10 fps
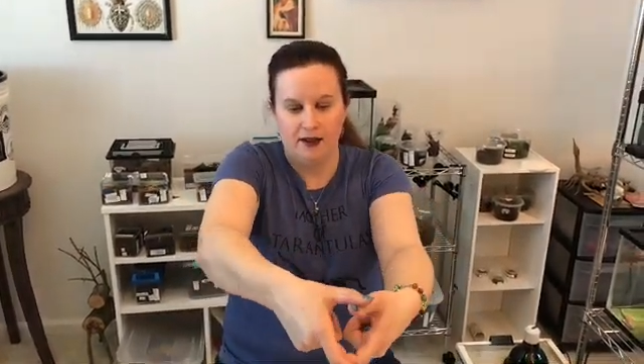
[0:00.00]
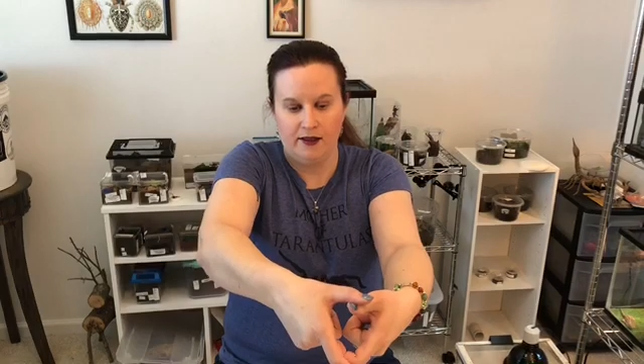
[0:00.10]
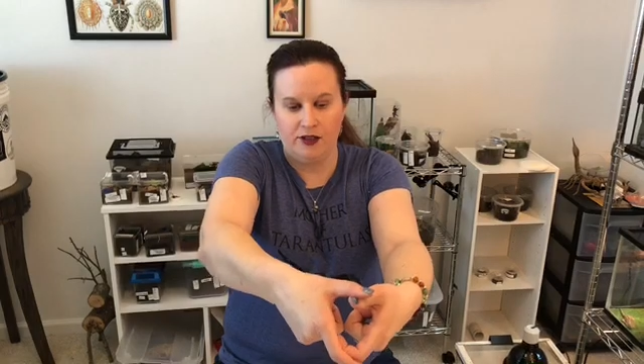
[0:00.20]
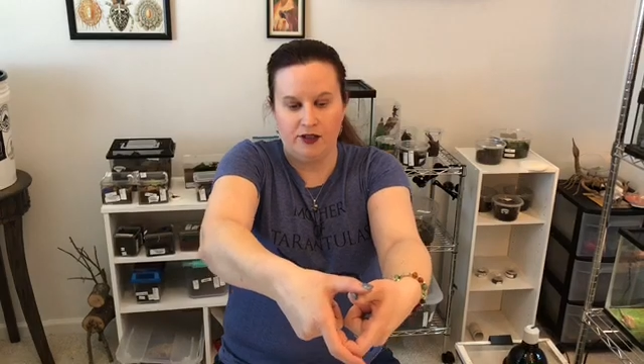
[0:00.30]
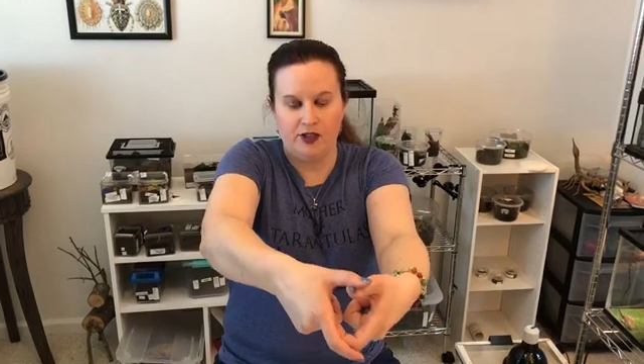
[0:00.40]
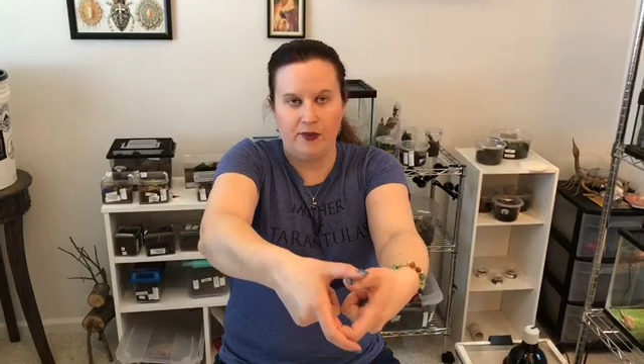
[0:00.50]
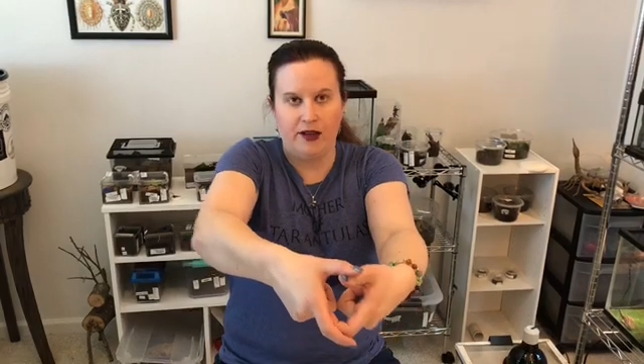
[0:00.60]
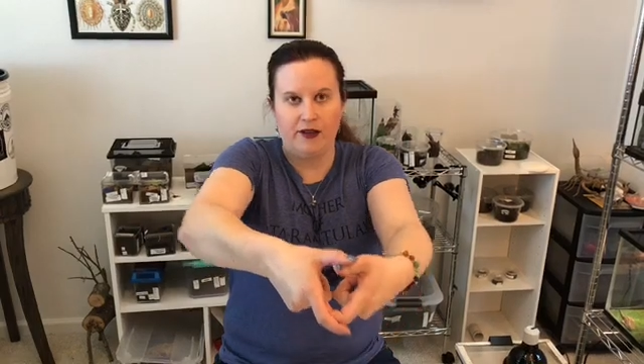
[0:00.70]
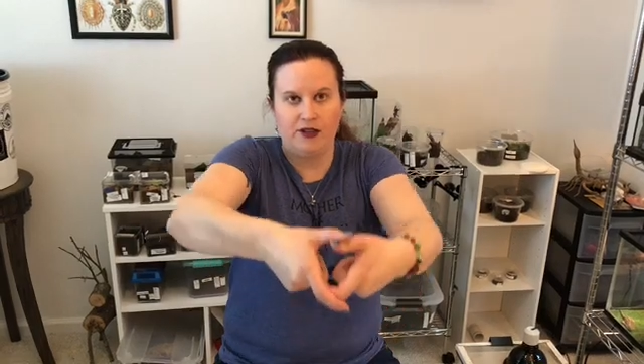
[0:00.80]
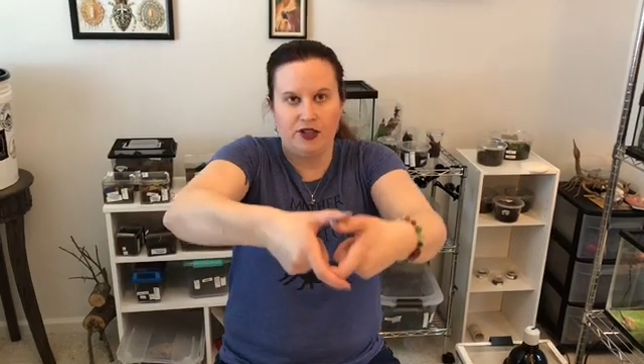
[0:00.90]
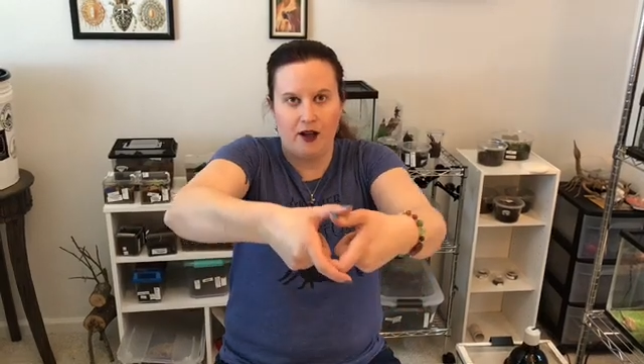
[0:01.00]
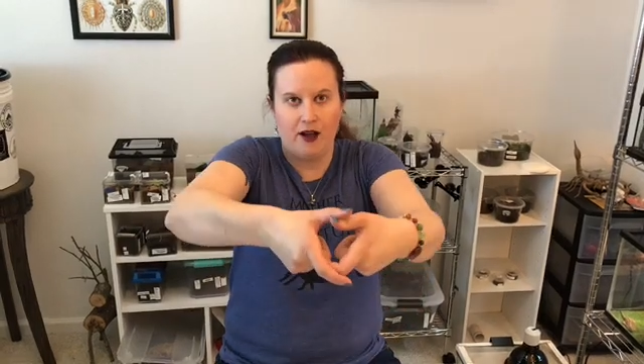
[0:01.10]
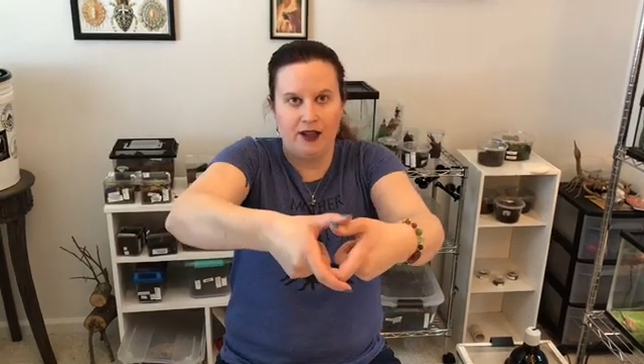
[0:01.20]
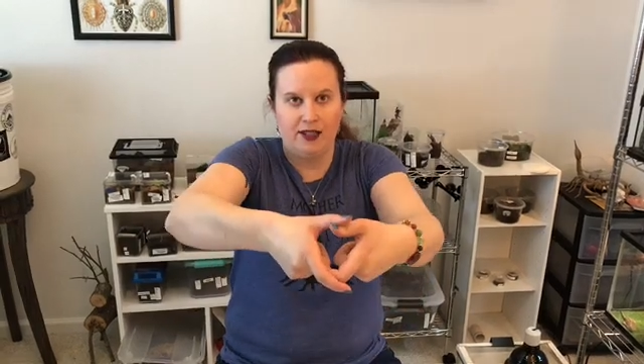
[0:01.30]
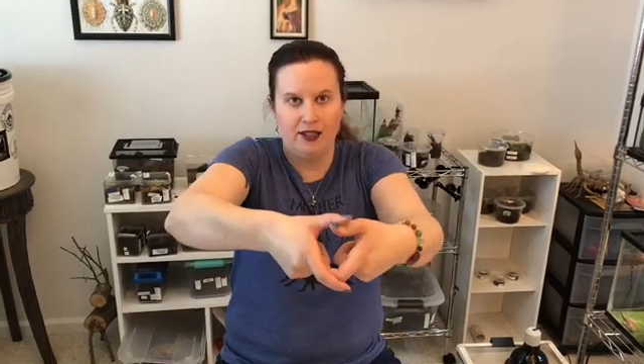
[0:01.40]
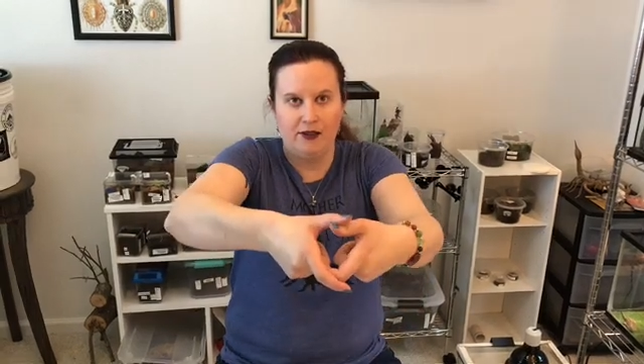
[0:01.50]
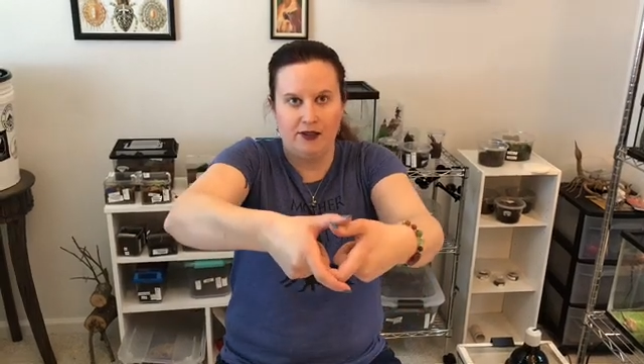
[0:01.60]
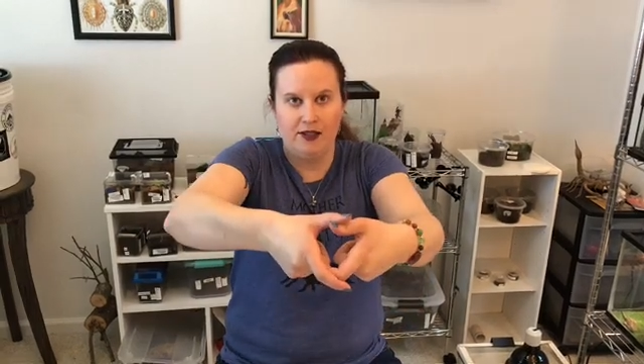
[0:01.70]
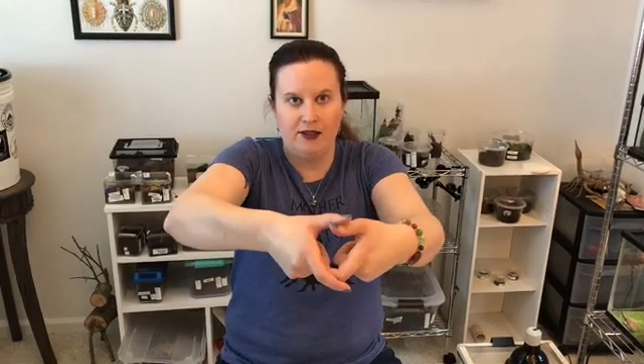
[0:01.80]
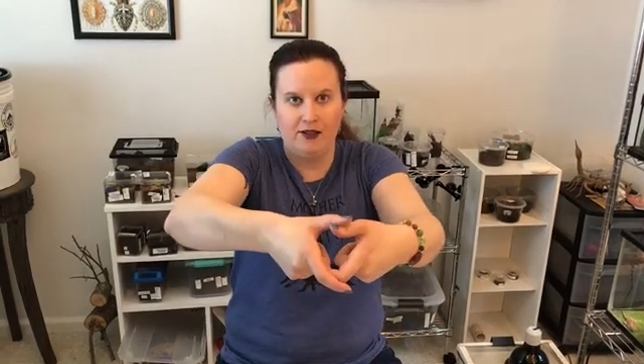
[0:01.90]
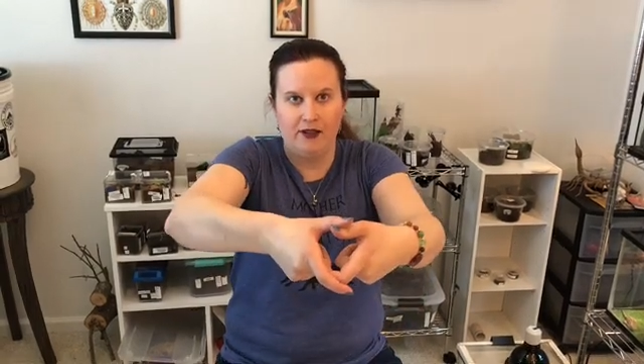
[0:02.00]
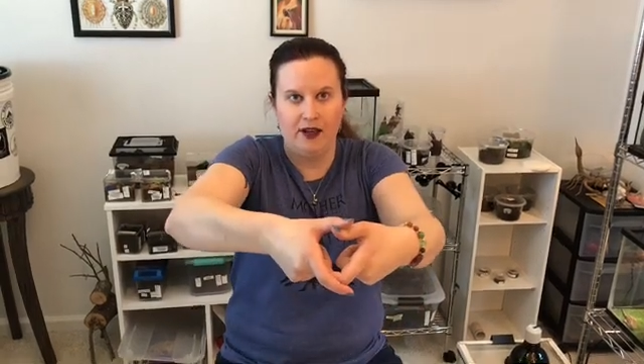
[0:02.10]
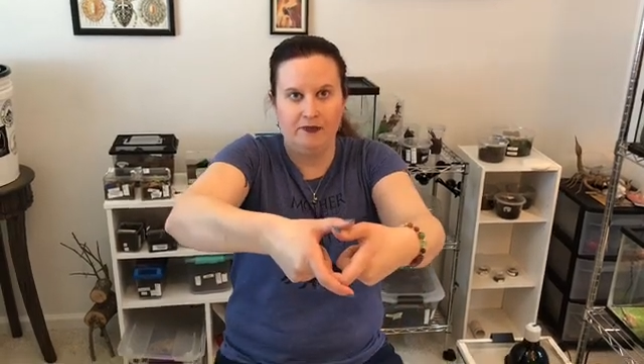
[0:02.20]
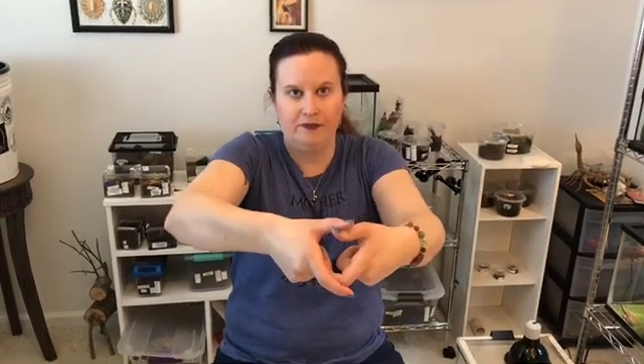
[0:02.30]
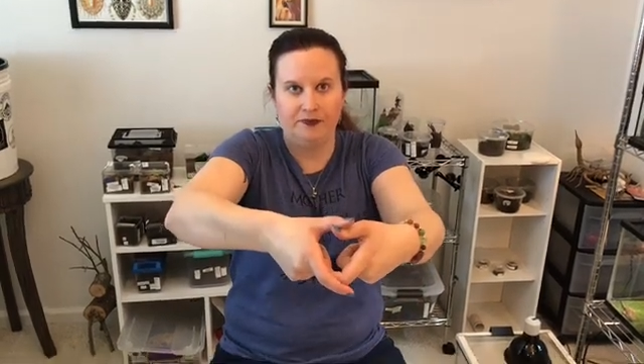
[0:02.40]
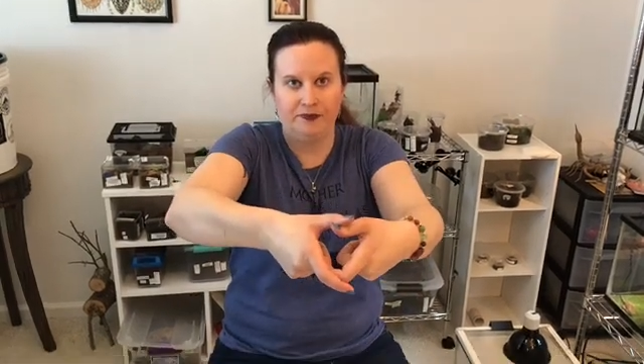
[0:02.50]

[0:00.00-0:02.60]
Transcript: These are the spider's jaws. Can you see this okay?